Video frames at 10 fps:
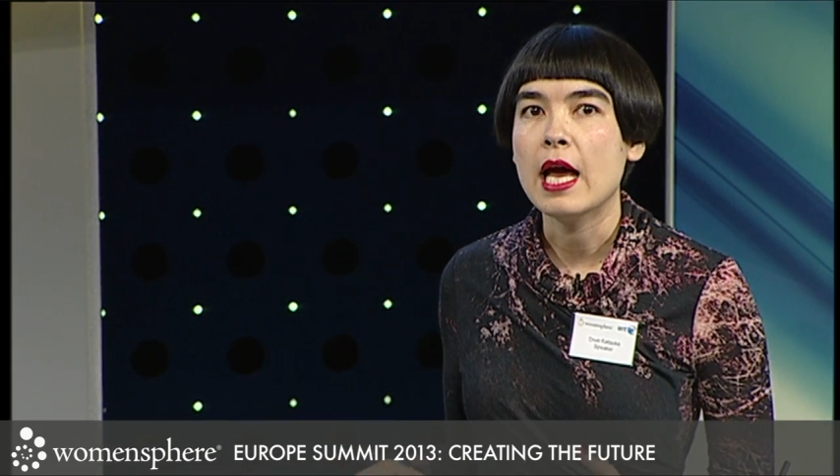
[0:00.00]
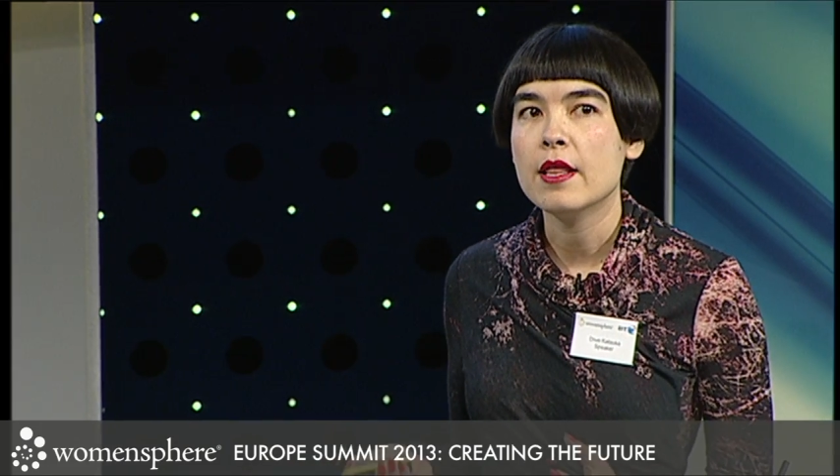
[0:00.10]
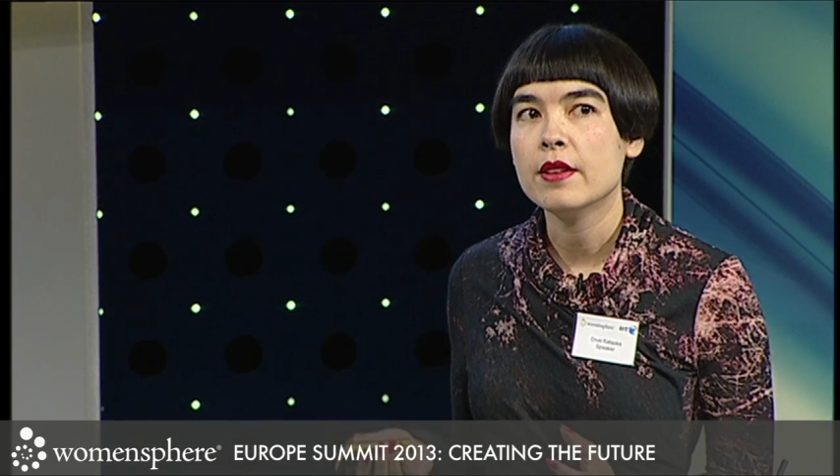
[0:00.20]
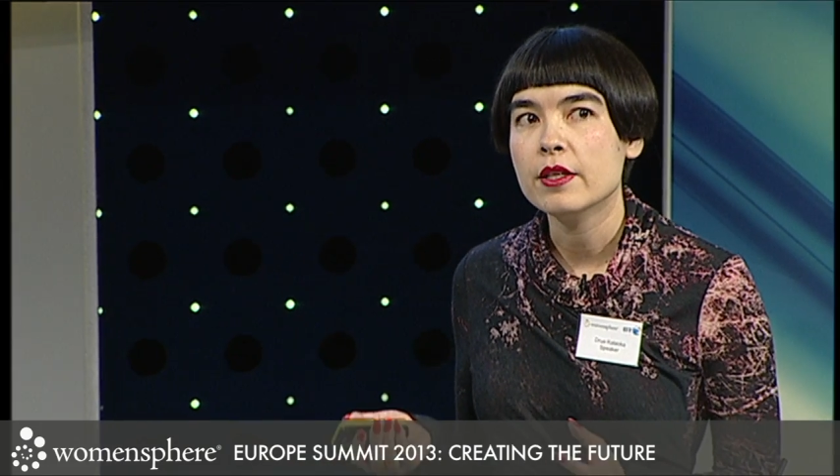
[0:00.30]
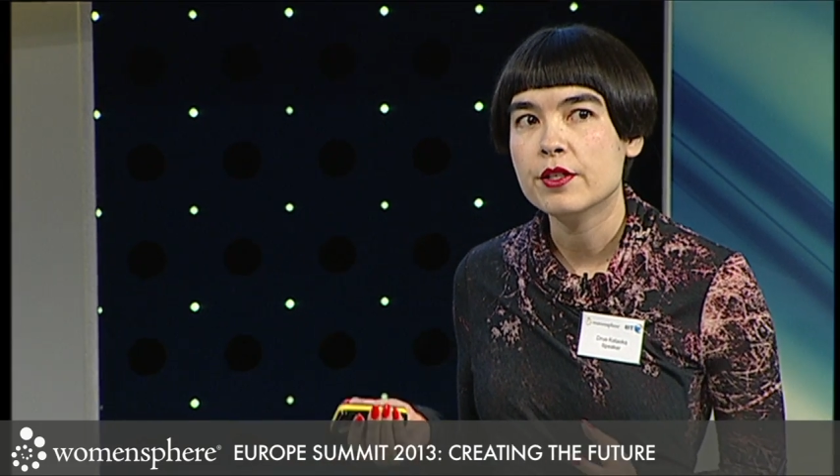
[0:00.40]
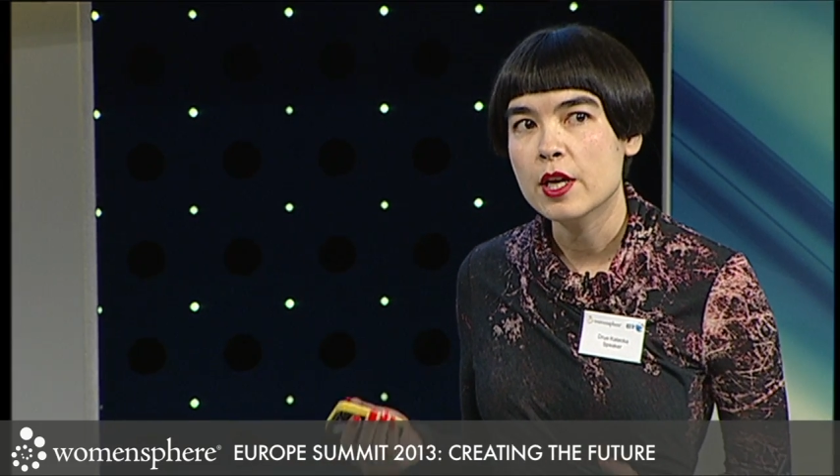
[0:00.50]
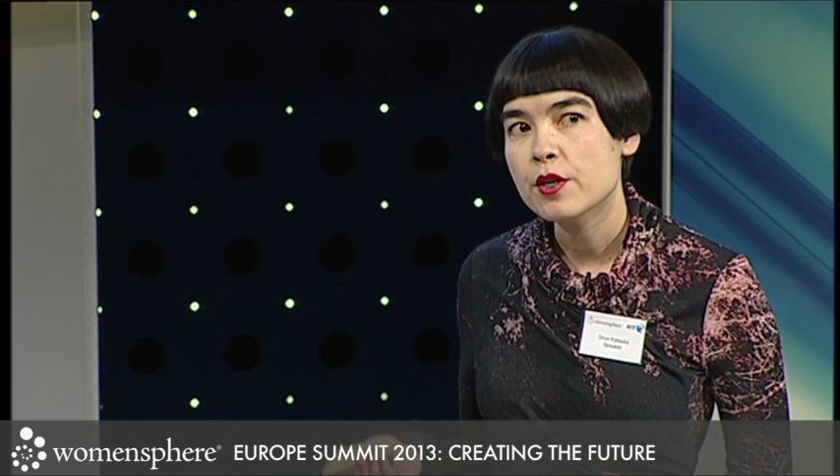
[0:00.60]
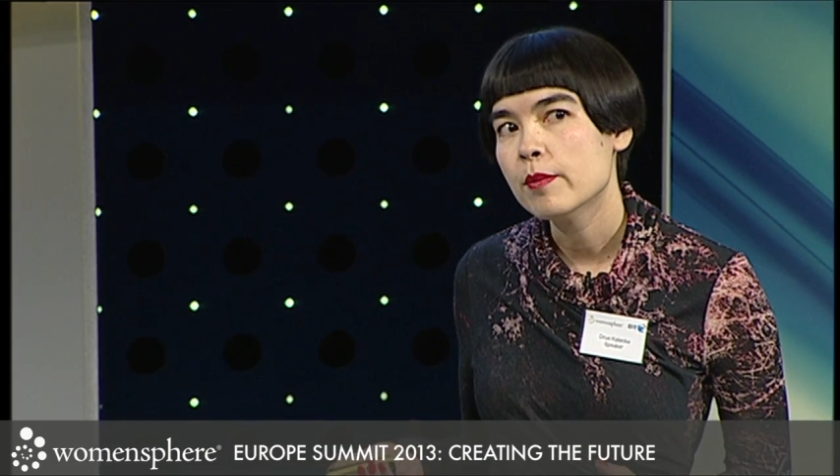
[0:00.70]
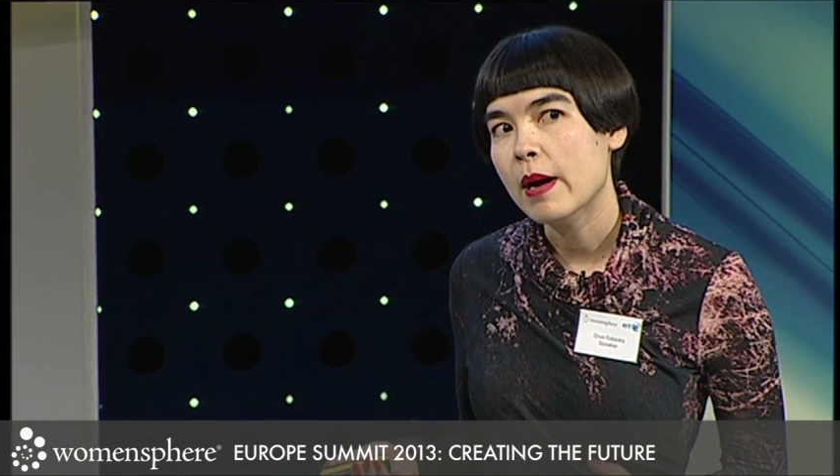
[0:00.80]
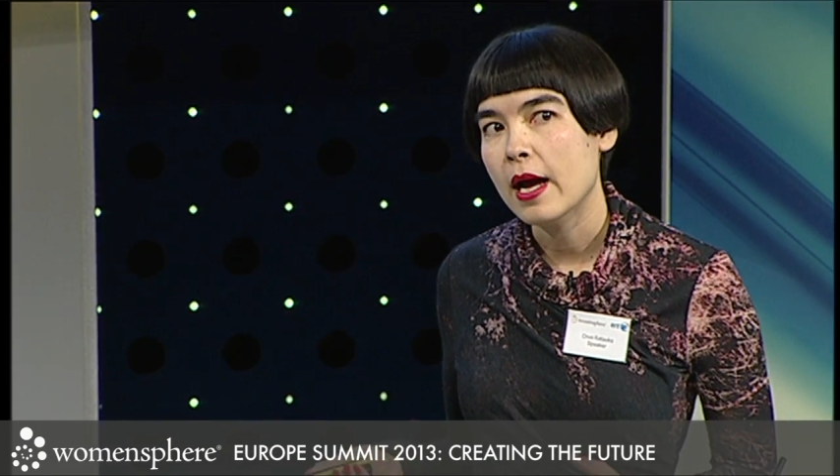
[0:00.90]
And the
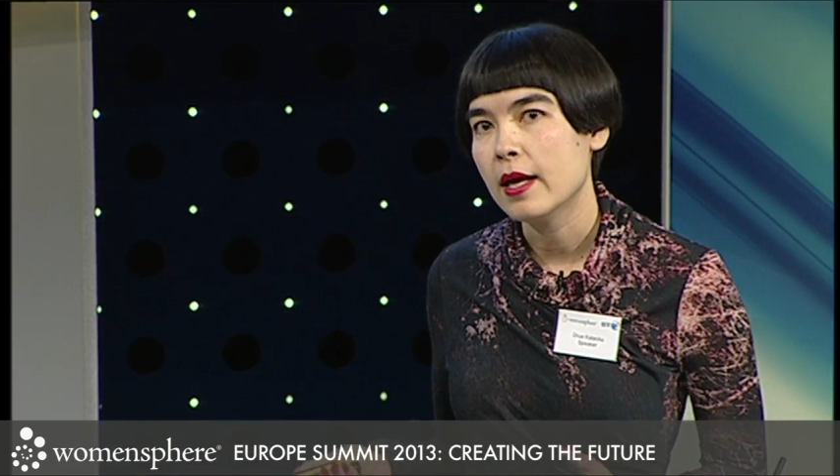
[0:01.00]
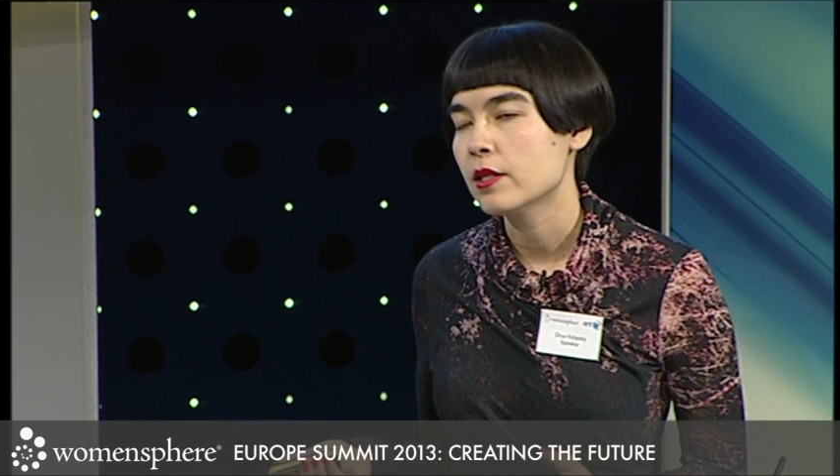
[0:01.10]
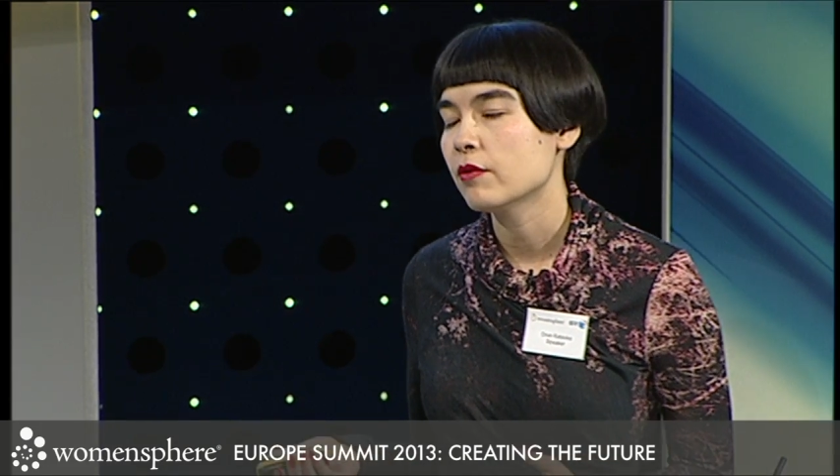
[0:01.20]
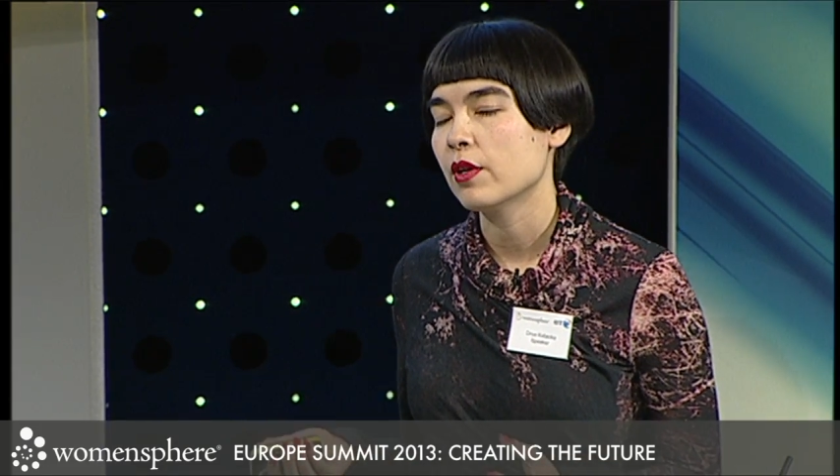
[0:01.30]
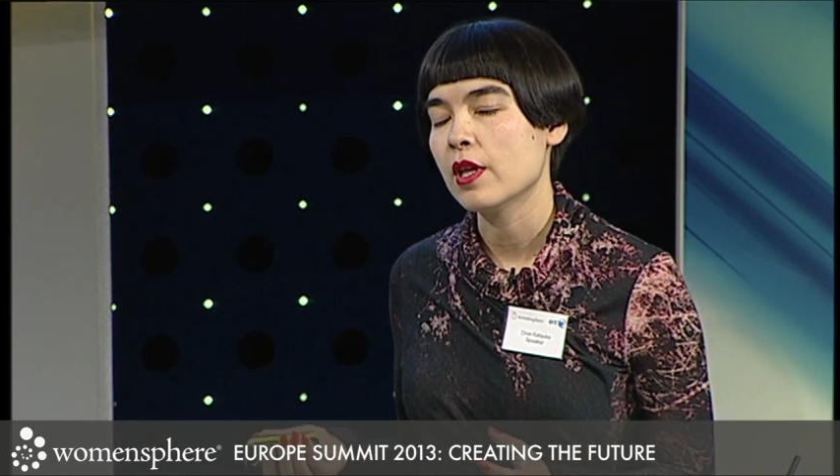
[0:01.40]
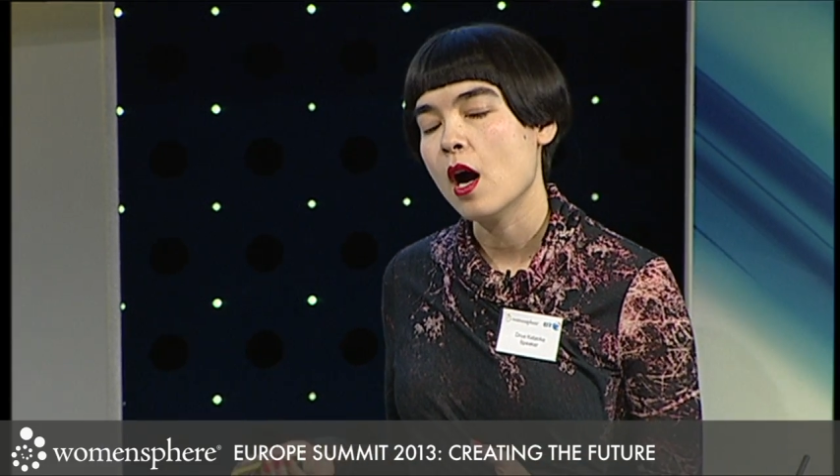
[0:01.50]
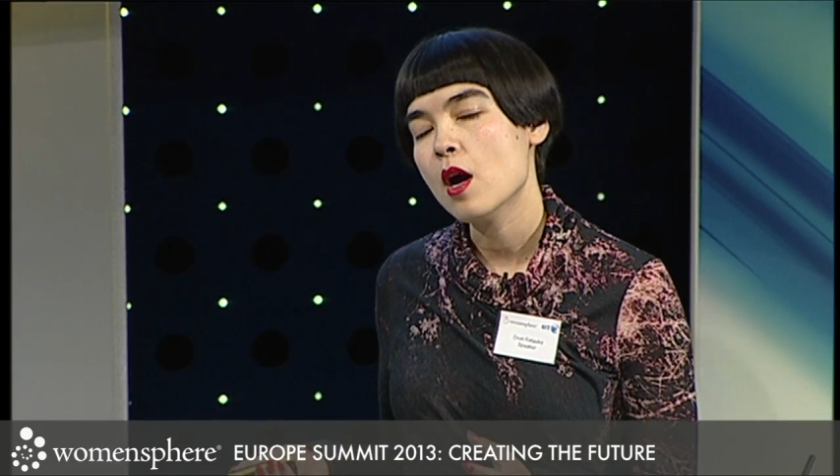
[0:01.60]
gender bias for the